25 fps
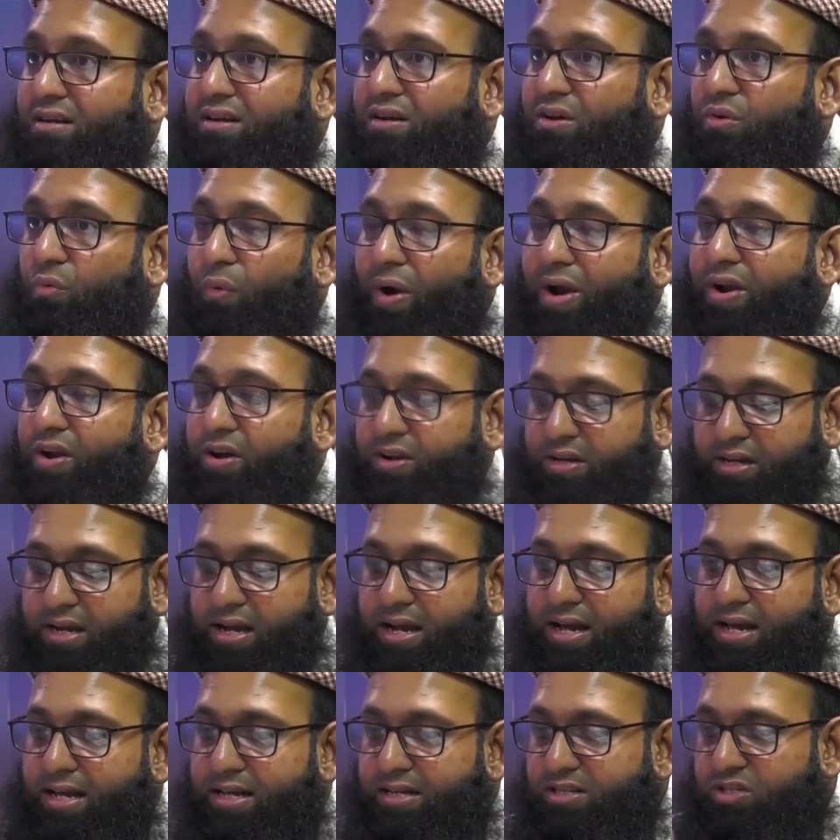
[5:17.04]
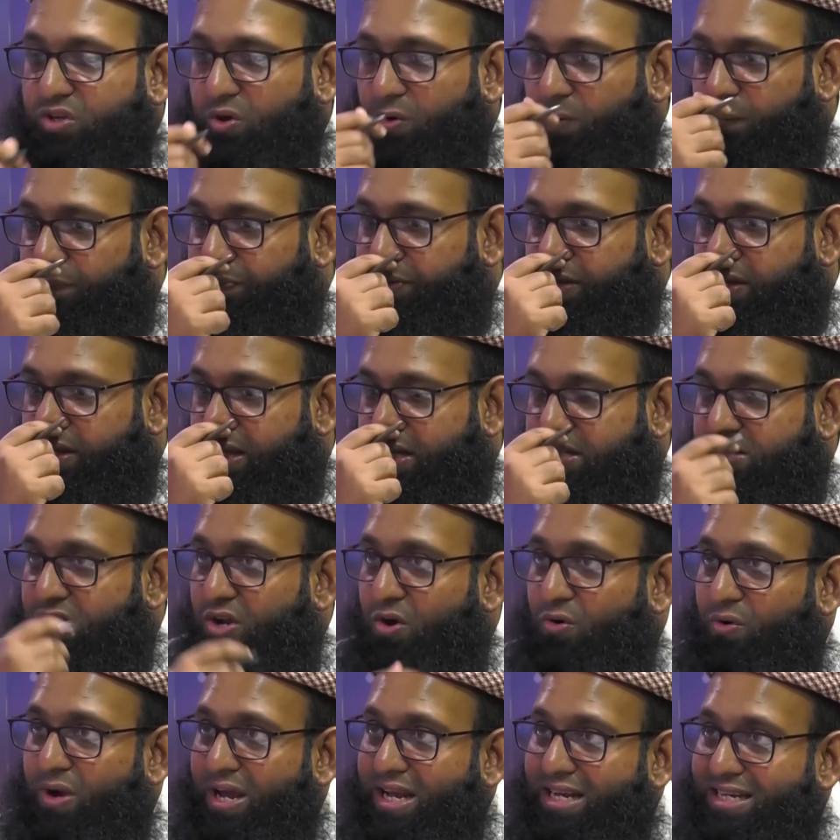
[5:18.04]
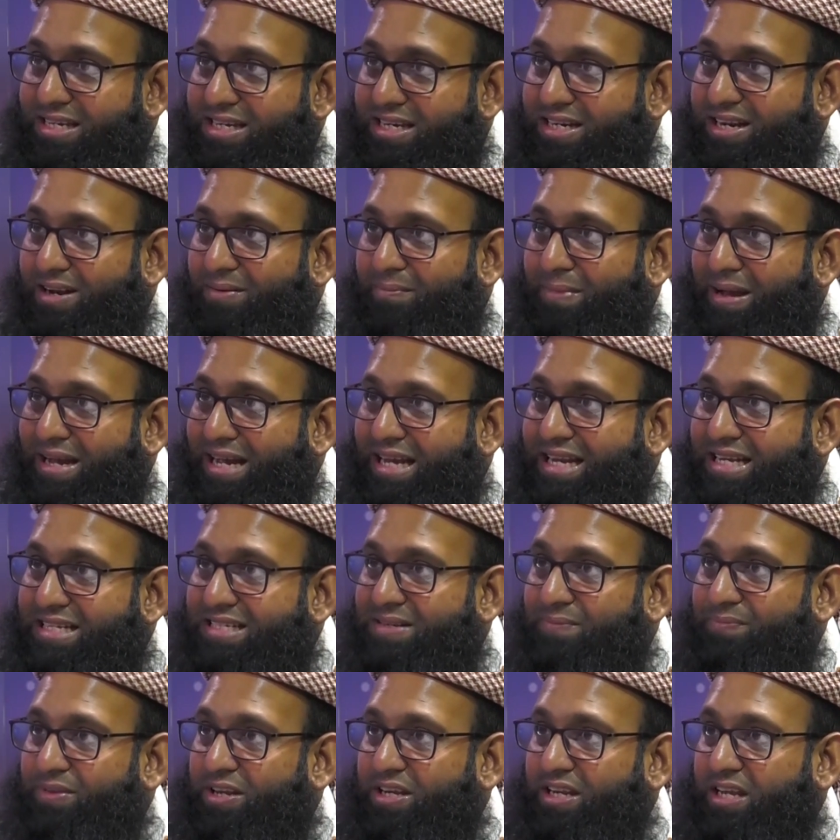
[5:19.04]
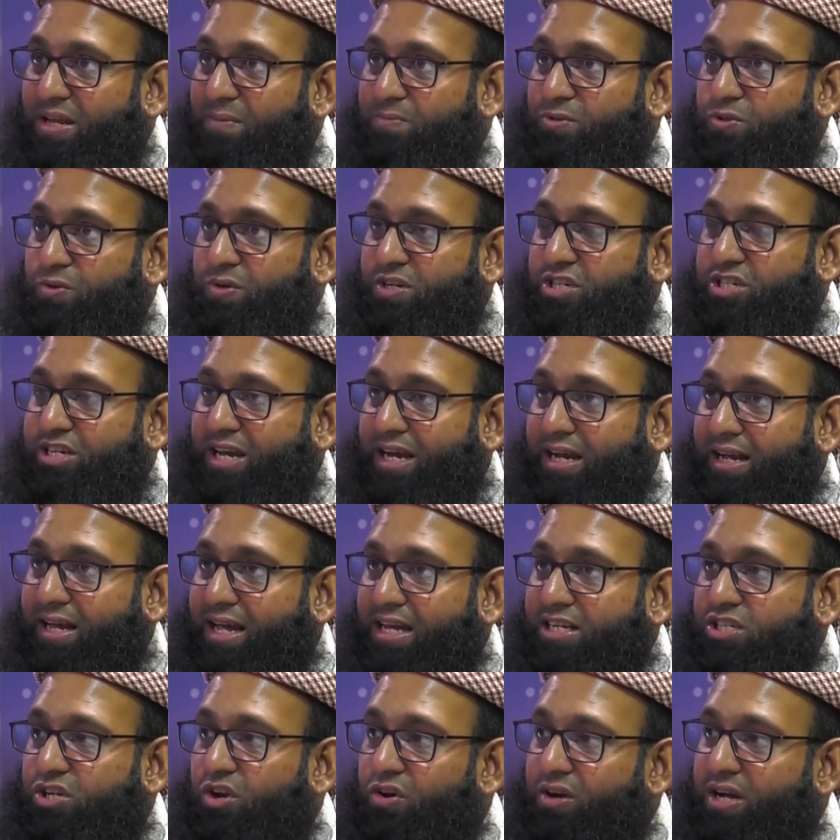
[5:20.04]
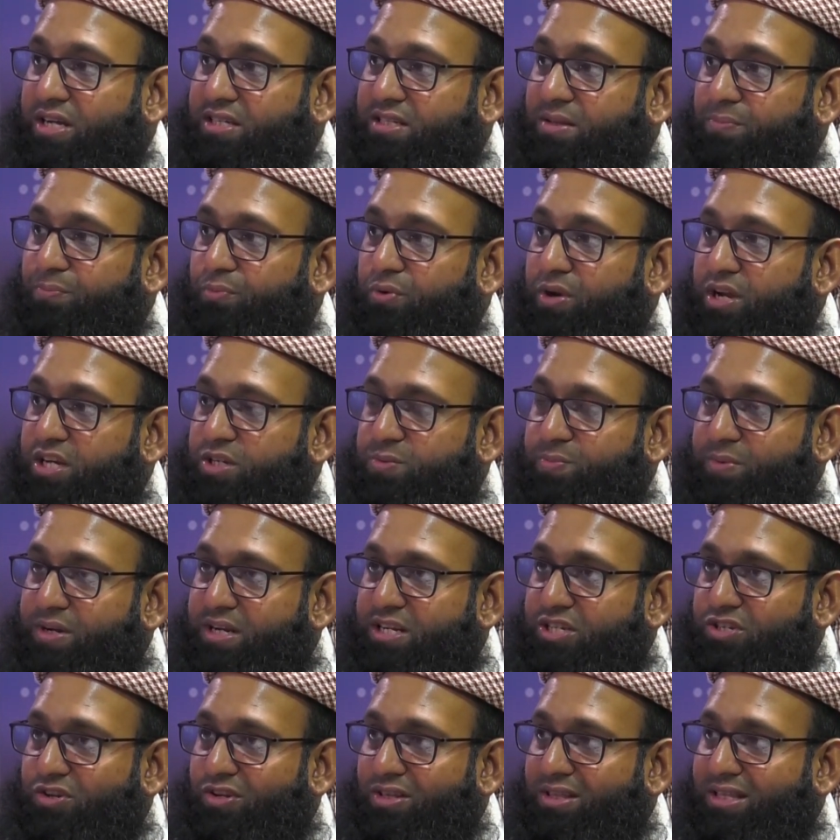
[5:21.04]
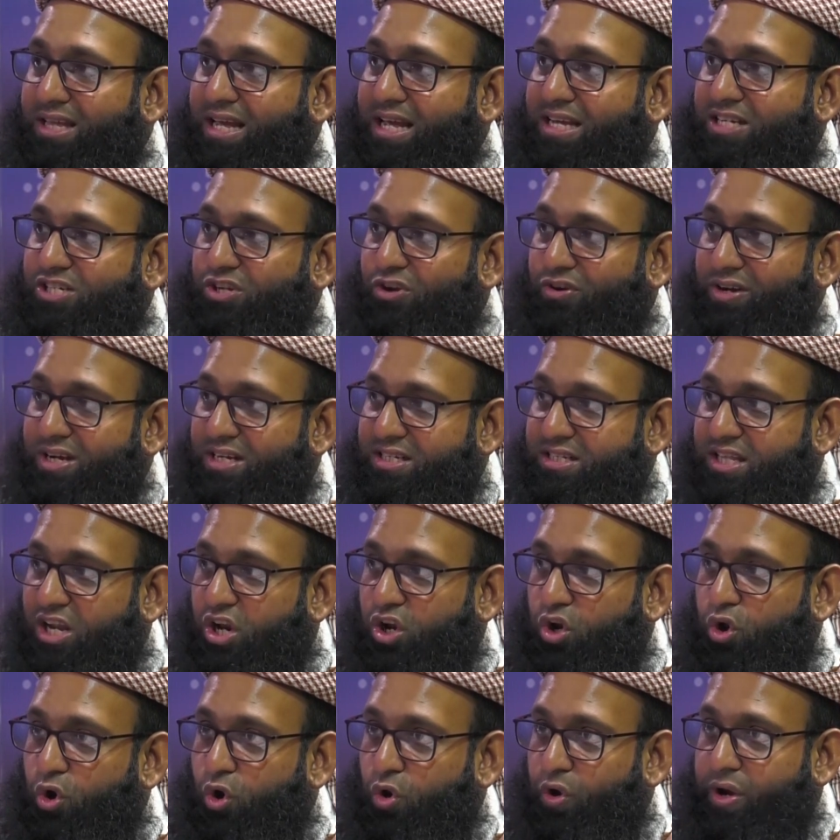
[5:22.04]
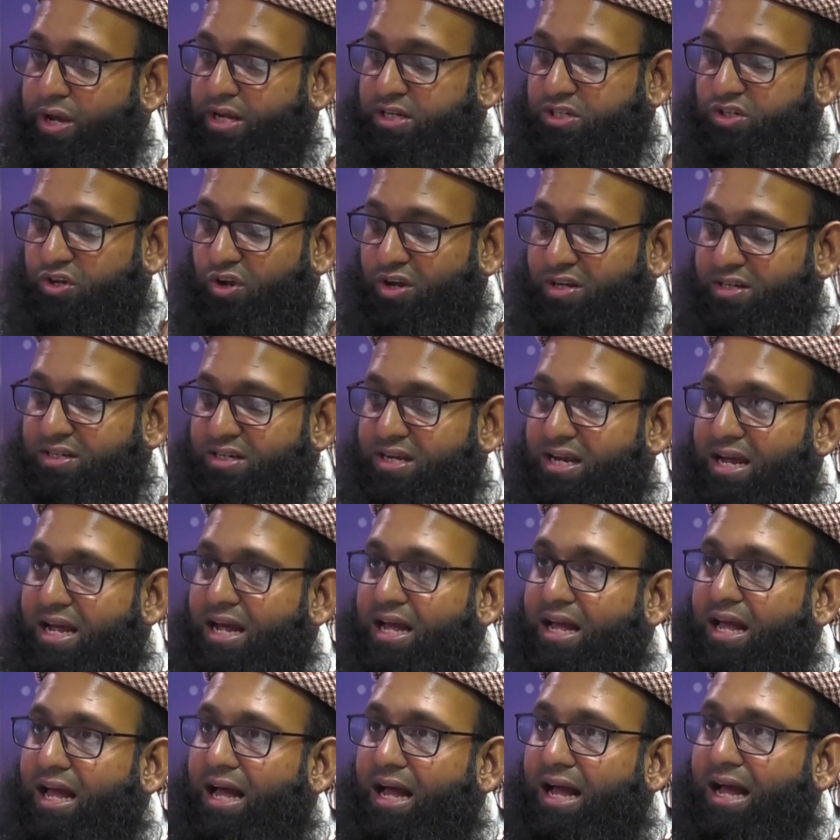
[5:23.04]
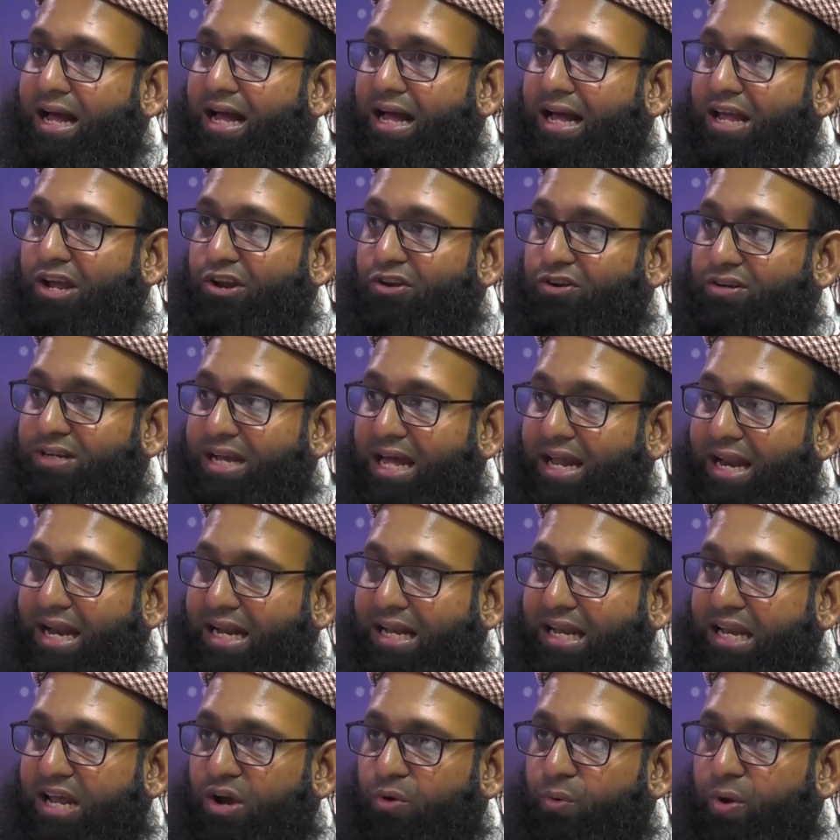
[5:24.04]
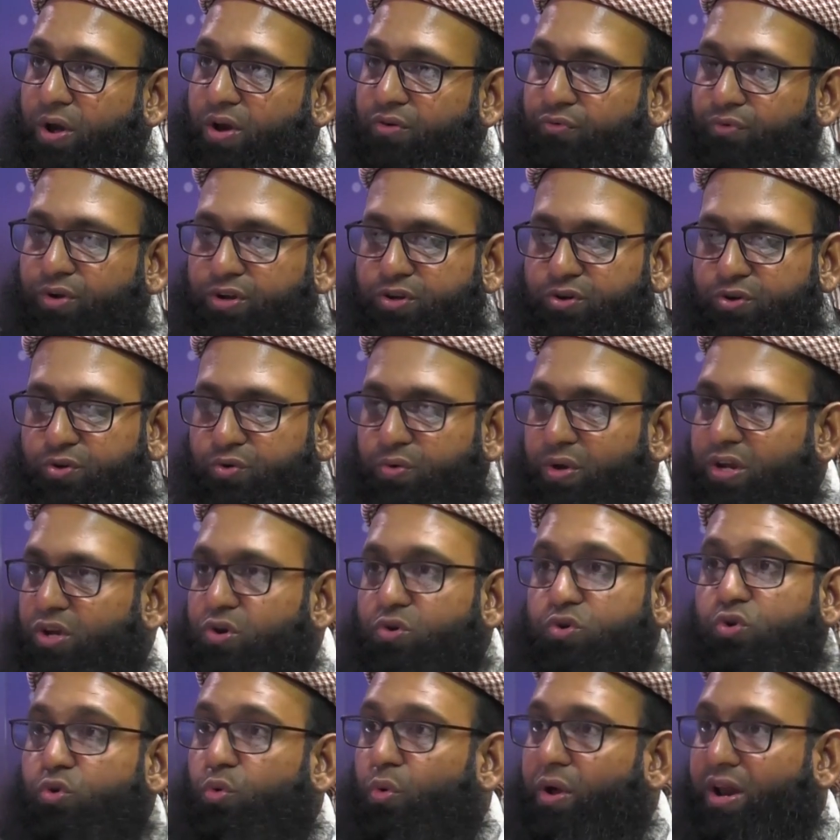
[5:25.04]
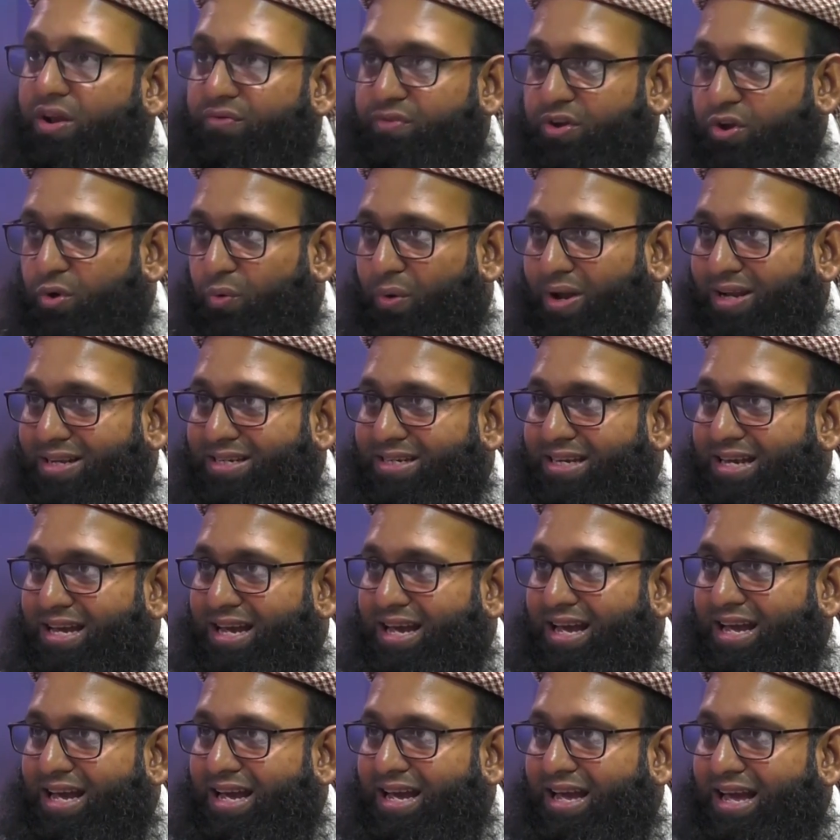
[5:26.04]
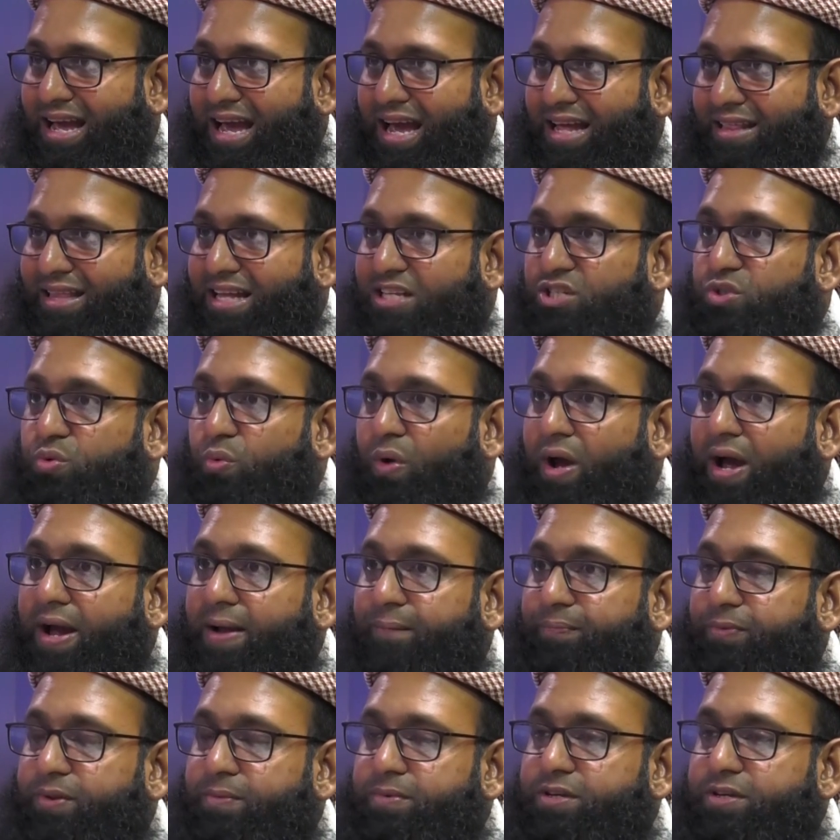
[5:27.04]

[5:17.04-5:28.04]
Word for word: Why not? So there's no internal mechanism that keeps you in check. As long as the policeman is not there, as long as the law is not uh, you know, directly aware of what you're doing, you do whatever you want. And that's why Nabi